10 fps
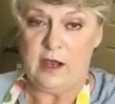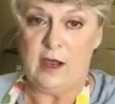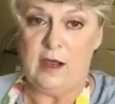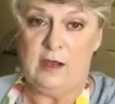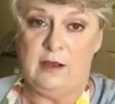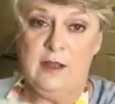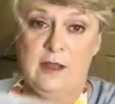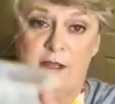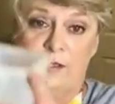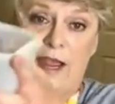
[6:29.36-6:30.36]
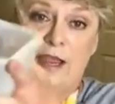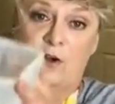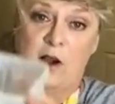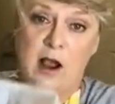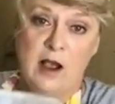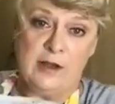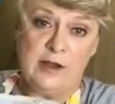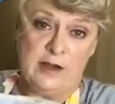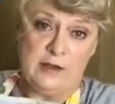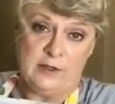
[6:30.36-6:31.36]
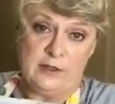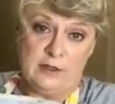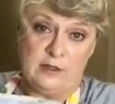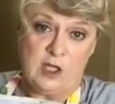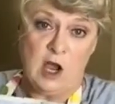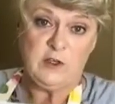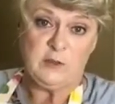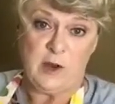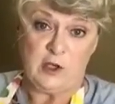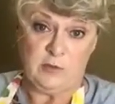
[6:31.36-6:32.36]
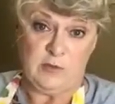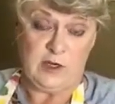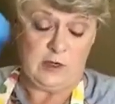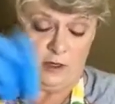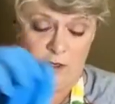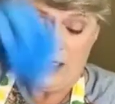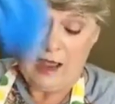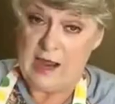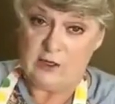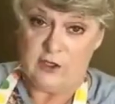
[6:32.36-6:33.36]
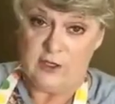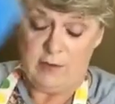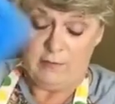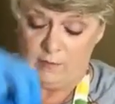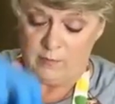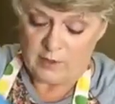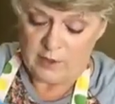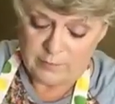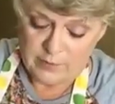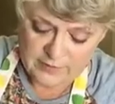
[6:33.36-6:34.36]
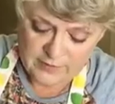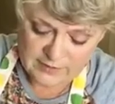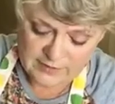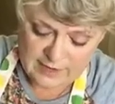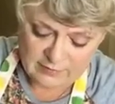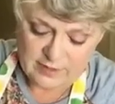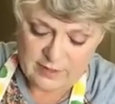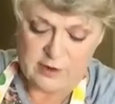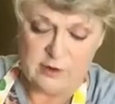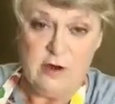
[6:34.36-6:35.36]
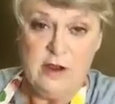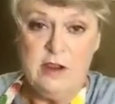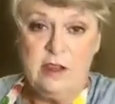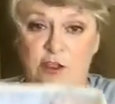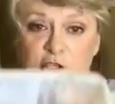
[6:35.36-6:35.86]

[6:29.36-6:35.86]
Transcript: uh, gator hide and the soft sponge. I'm gonna, actually I'm gonna put this down in here and